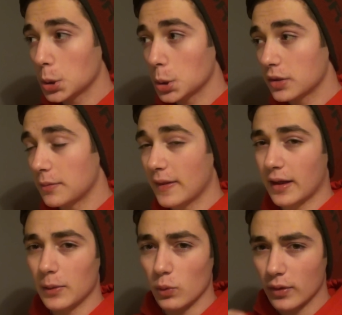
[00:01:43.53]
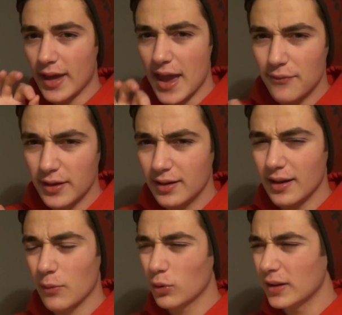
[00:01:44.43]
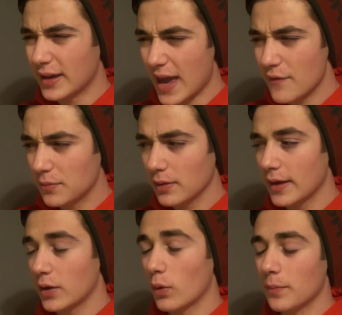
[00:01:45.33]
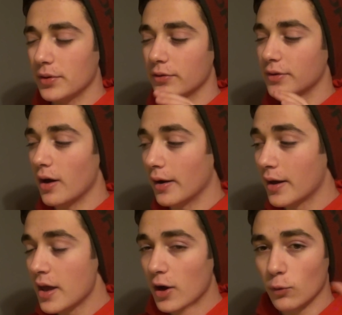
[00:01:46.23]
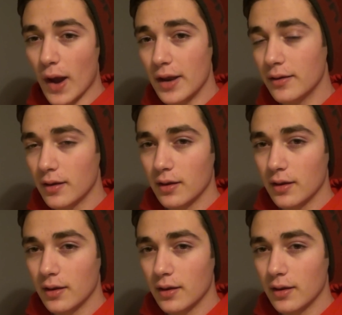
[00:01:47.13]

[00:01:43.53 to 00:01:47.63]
There's gonna be like a little cave in, not really a cave in, but like you want to put your tongue right